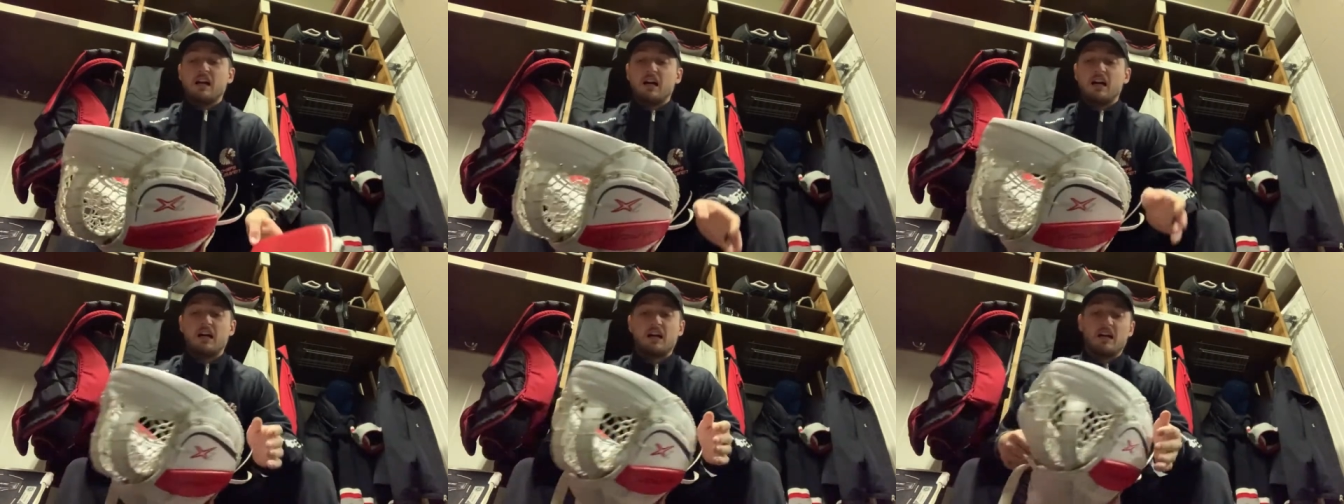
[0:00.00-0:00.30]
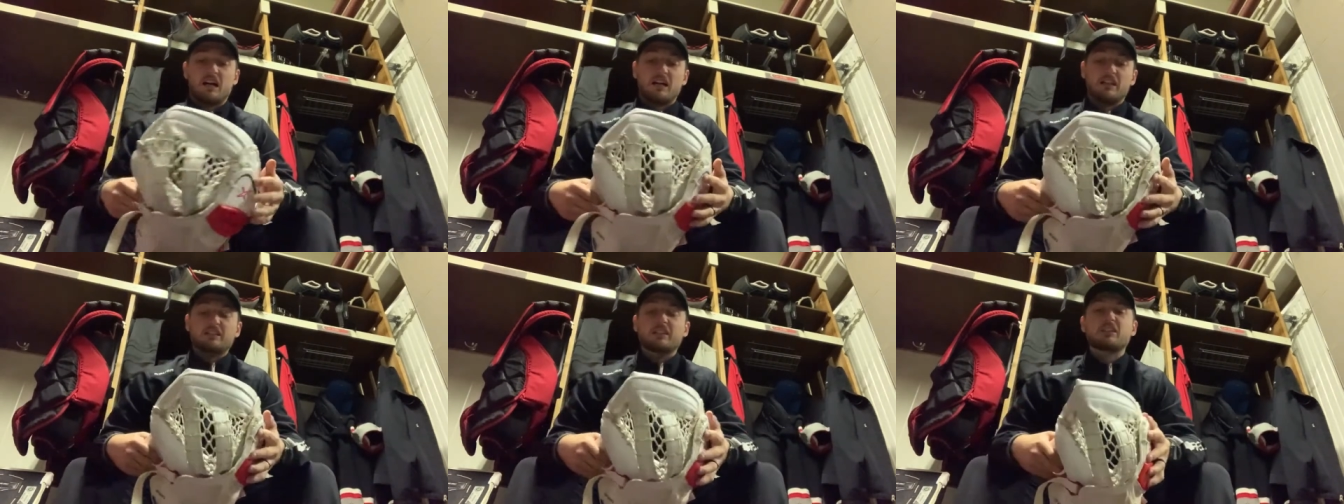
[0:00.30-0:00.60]

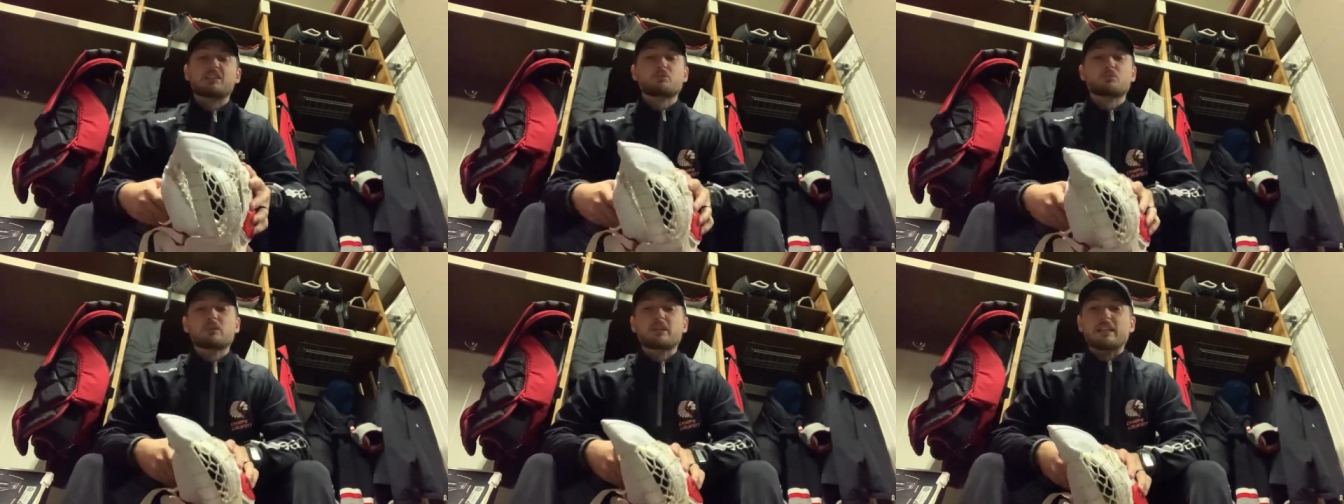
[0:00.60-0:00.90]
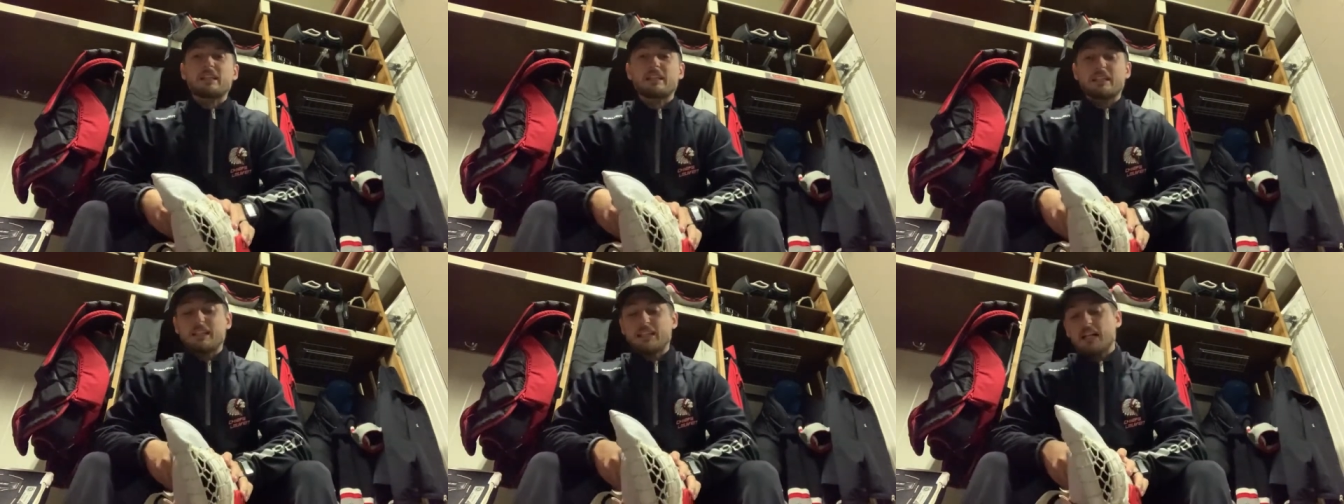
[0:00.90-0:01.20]

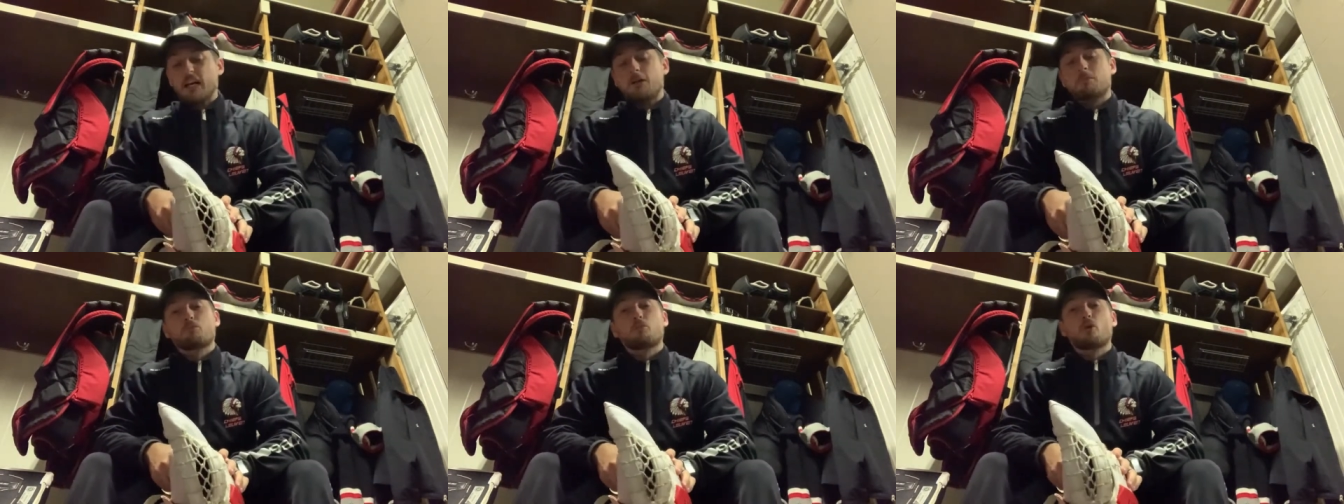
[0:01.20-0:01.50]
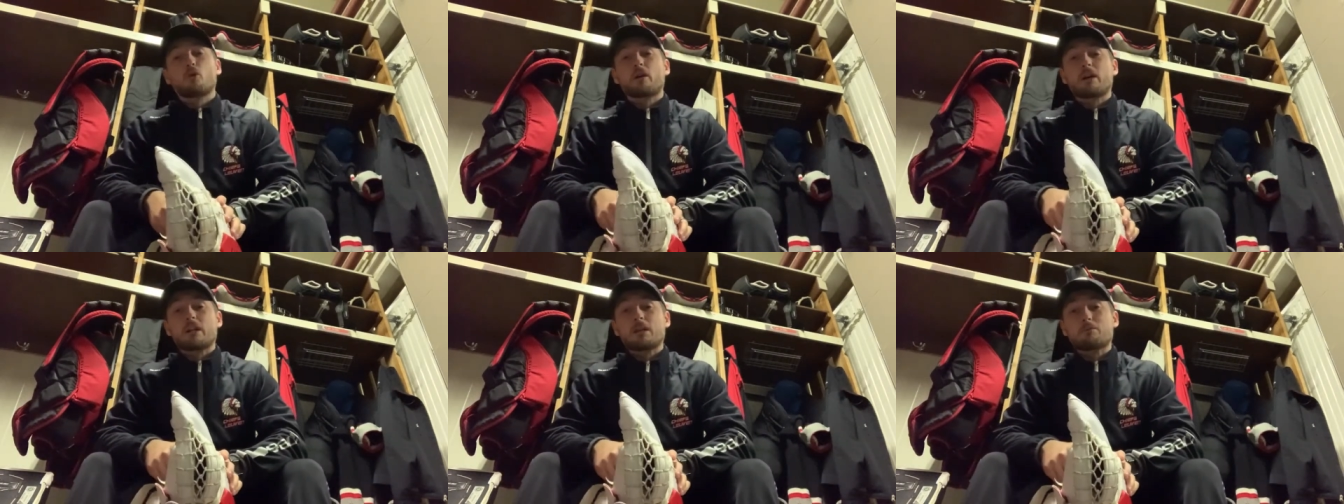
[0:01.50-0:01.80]
It didn't come
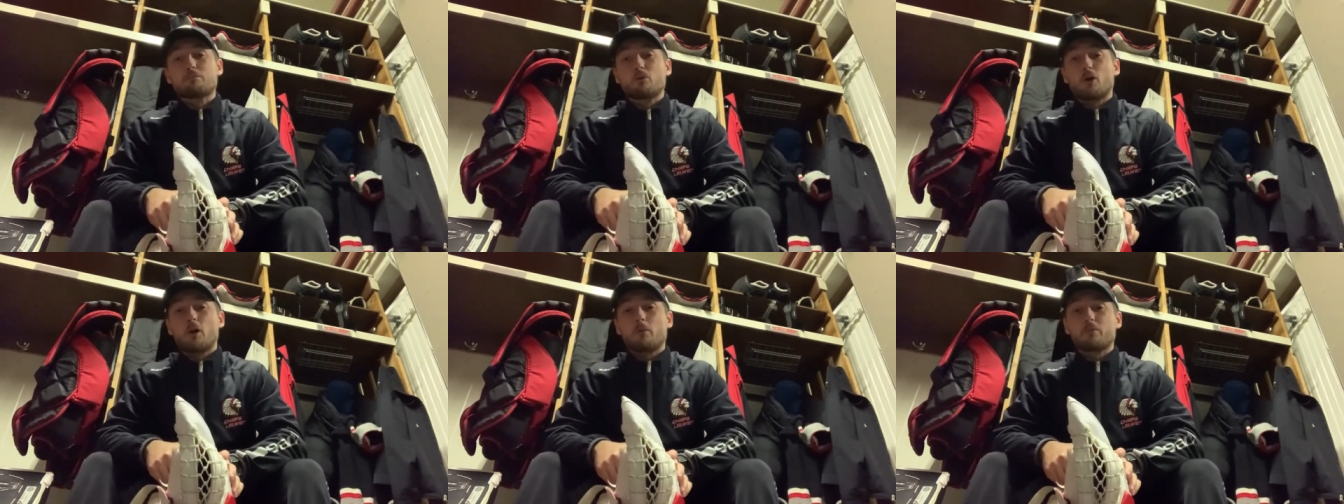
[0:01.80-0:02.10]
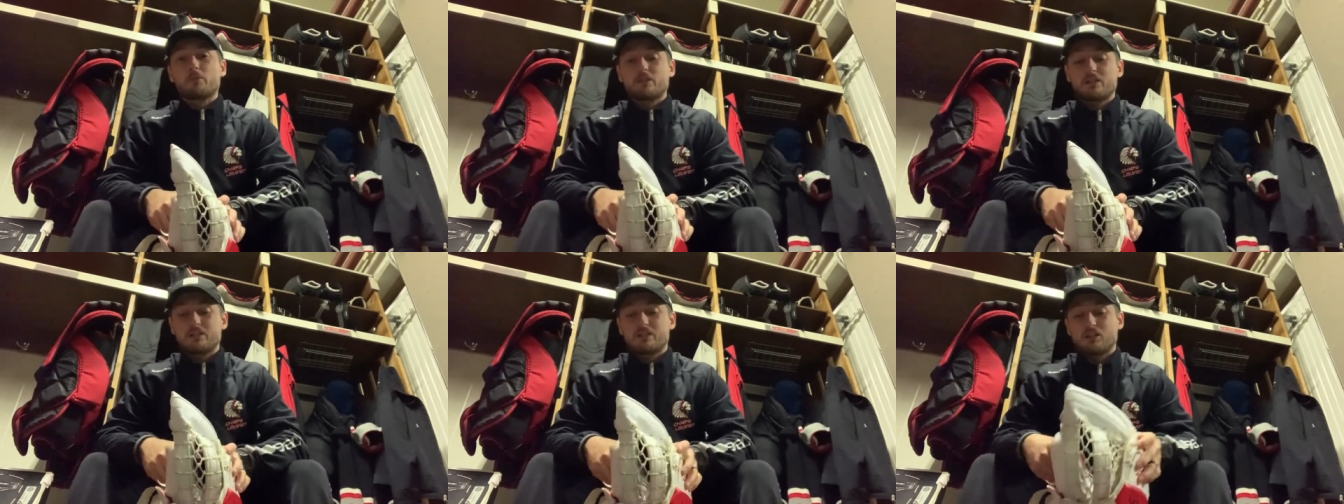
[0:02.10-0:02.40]
broken in
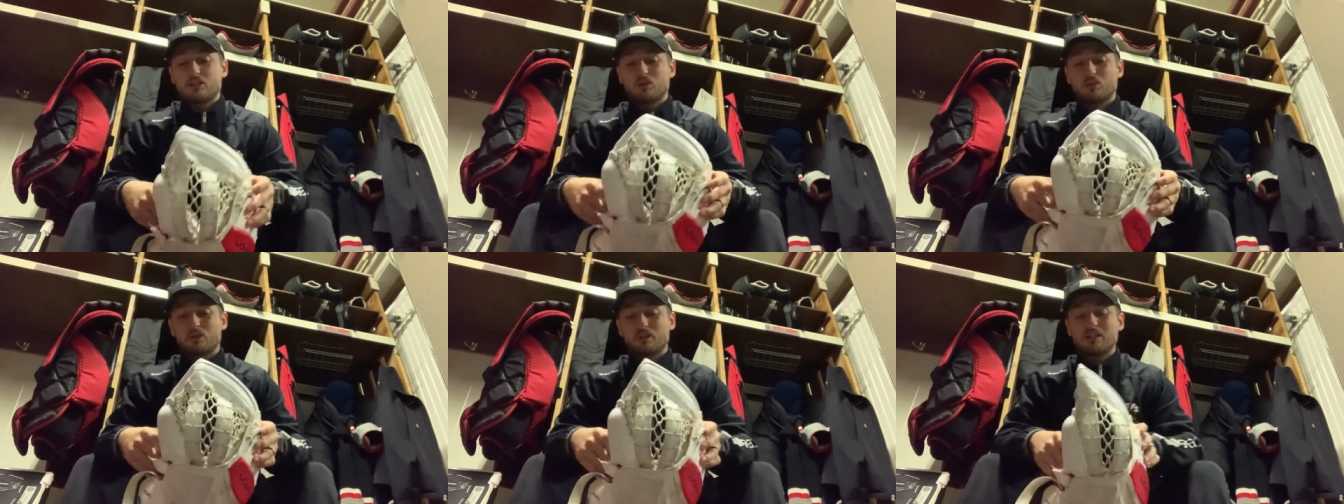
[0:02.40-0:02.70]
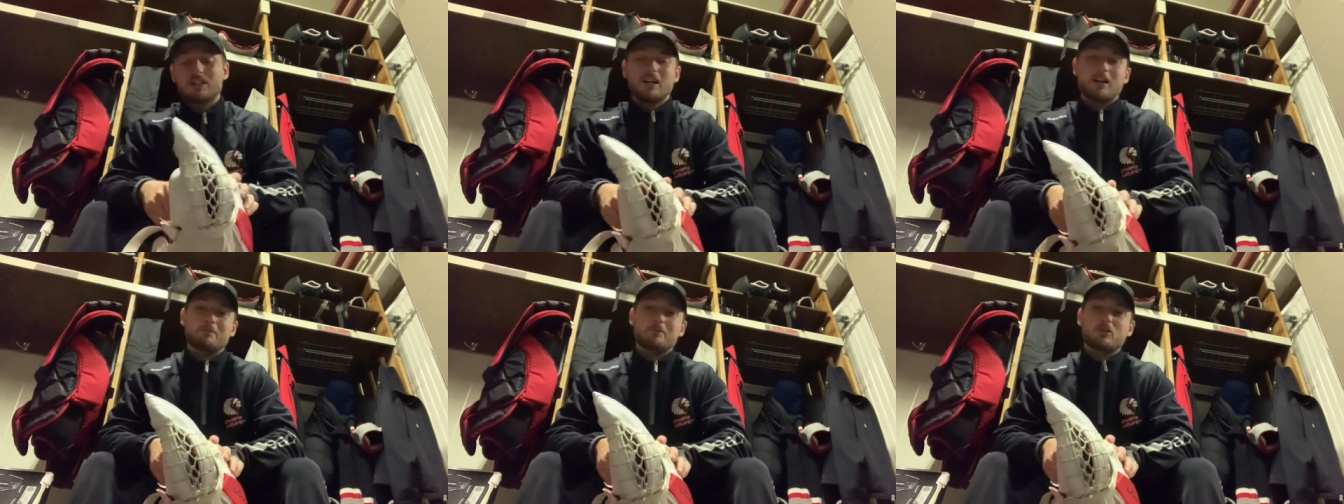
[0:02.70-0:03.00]
properly, so
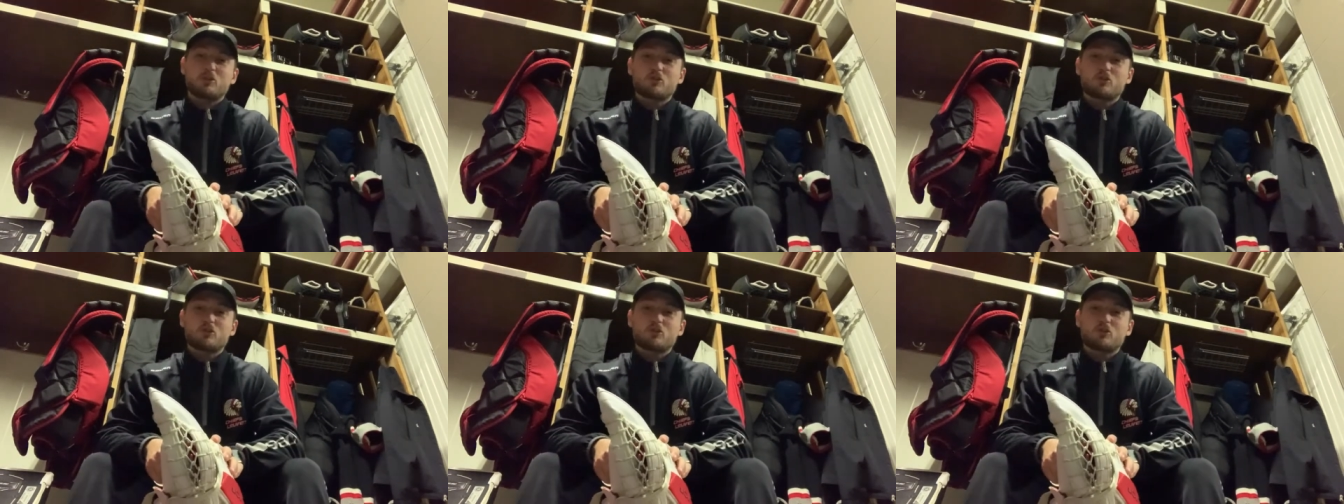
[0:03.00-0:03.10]
I've